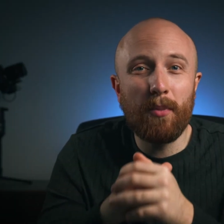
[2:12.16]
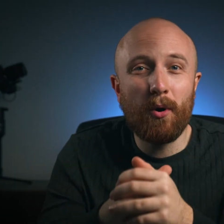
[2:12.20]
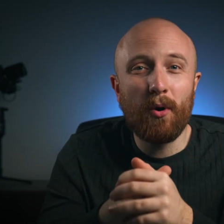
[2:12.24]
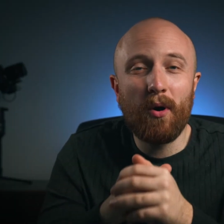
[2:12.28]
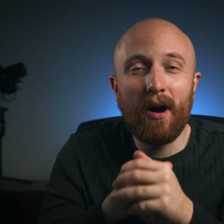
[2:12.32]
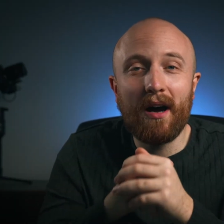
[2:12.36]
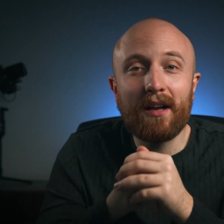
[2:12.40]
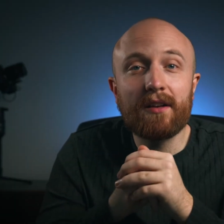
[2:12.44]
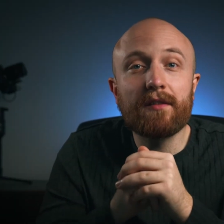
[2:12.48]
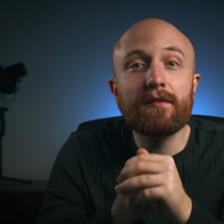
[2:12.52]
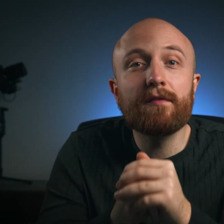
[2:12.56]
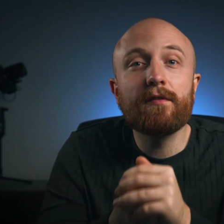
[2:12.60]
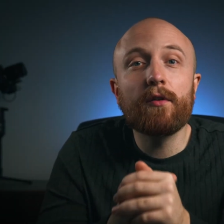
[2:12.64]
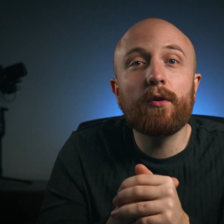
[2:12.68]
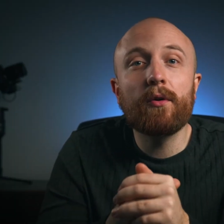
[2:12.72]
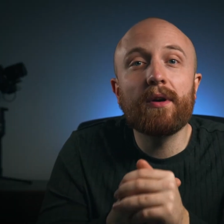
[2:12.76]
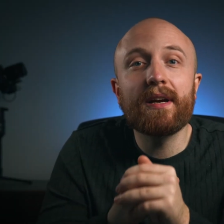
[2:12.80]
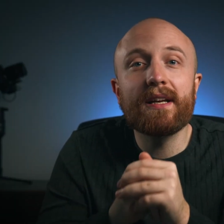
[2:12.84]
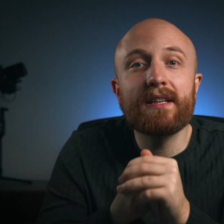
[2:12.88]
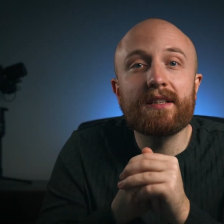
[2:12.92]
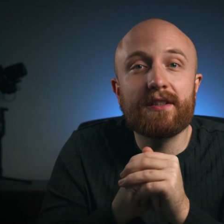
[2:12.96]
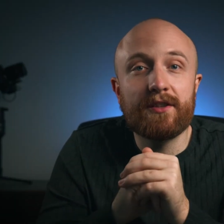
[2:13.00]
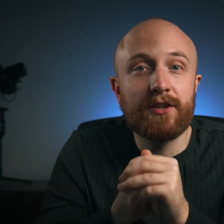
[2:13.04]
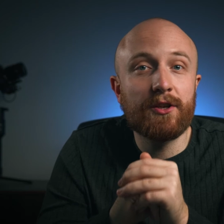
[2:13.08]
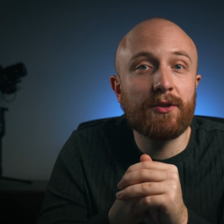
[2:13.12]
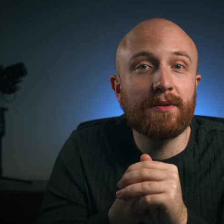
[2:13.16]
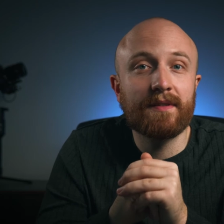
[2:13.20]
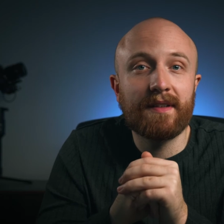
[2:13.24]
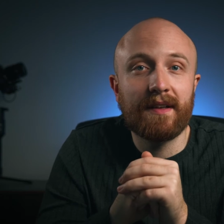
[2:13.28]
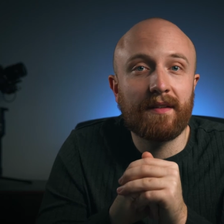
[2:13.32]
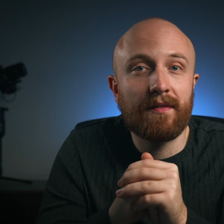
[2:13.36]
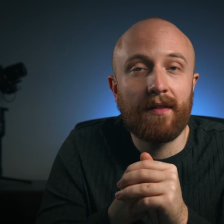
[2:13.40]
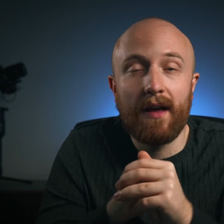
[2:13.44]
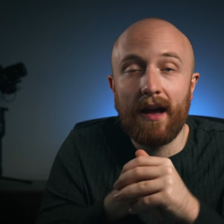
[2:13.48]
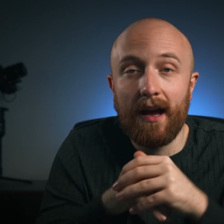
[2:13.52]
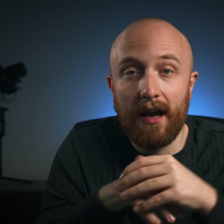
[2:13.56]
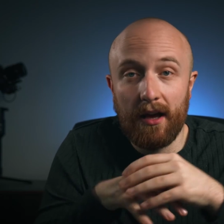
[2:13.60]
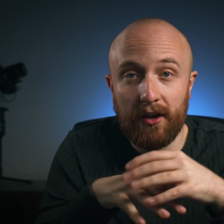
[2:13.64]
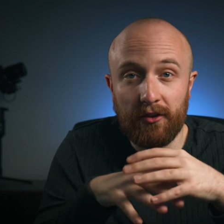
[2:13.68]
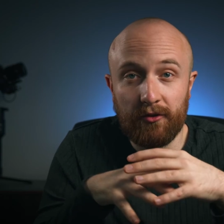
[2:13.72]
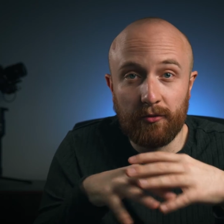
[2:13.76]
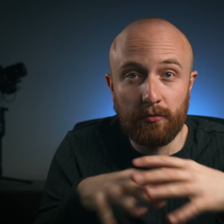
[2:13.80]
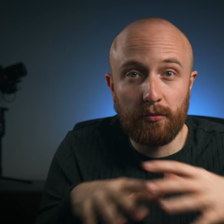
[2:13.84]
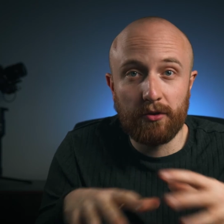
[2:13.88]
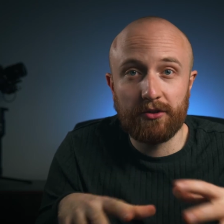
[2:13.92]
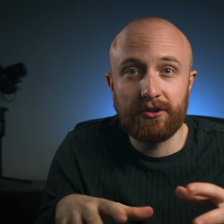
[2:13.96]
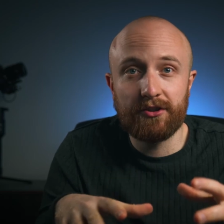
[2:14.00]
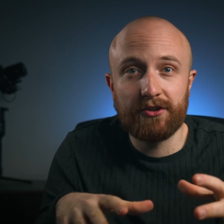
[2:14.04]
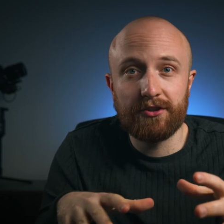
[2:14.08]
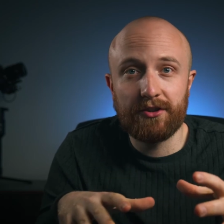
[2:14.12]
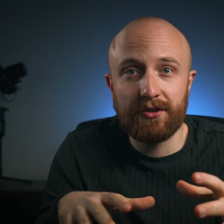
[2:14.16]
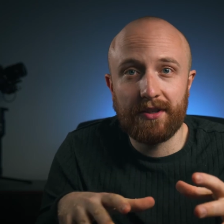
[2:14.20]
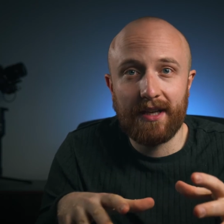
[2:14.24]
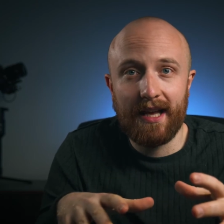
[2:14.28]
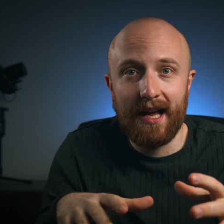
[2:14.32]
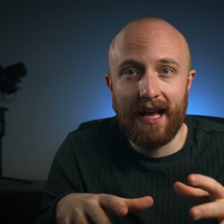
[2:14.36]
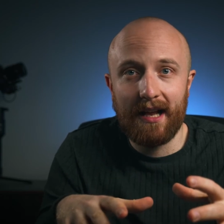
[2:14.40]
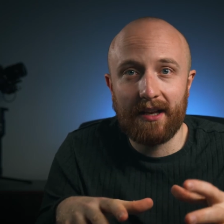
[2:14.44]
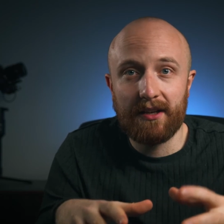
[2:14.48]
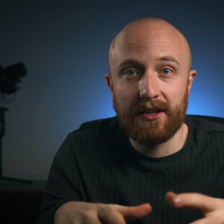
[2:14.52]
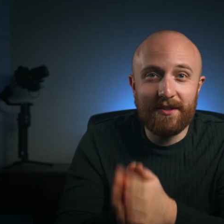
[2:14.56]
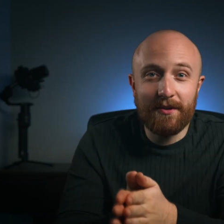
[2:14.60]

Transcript: but I'd avoid using that as much as you can.